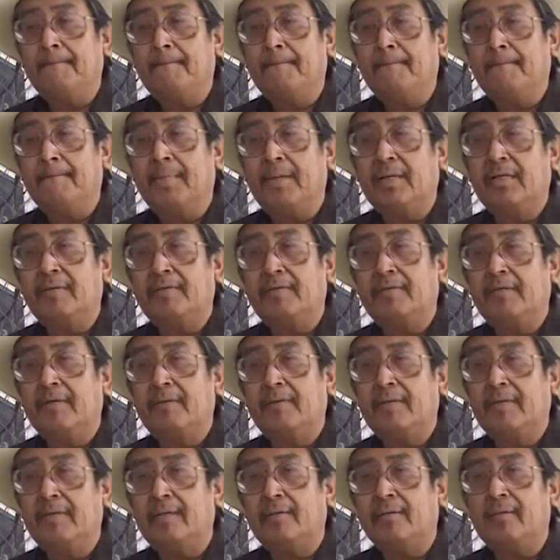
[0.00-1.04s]

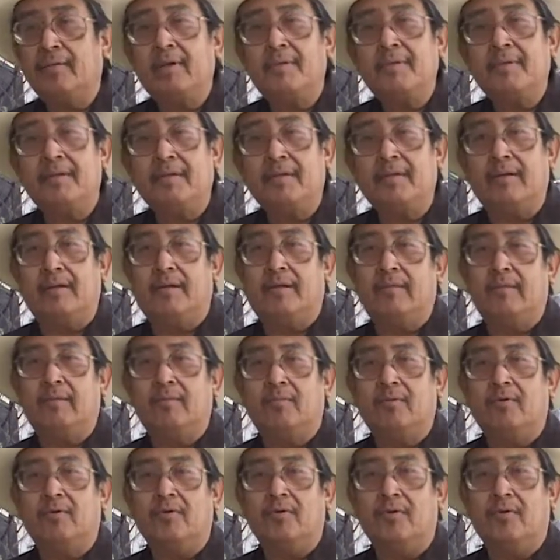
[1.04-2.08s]
military equipment in the
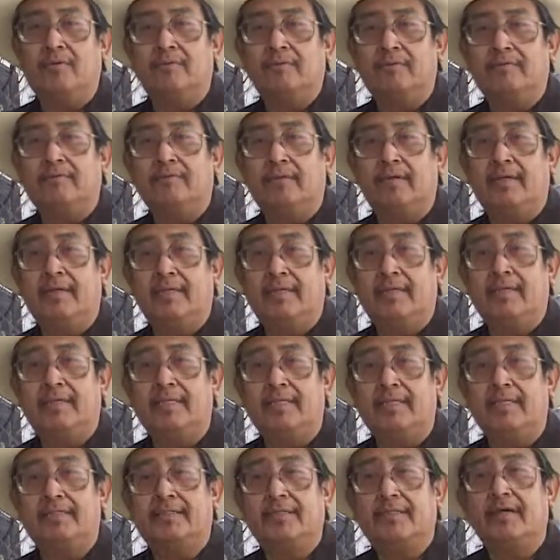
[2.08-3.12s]
border
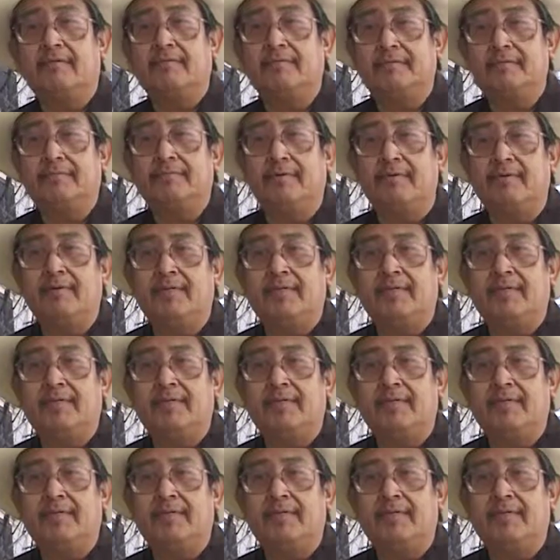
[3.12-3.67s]
in itself is very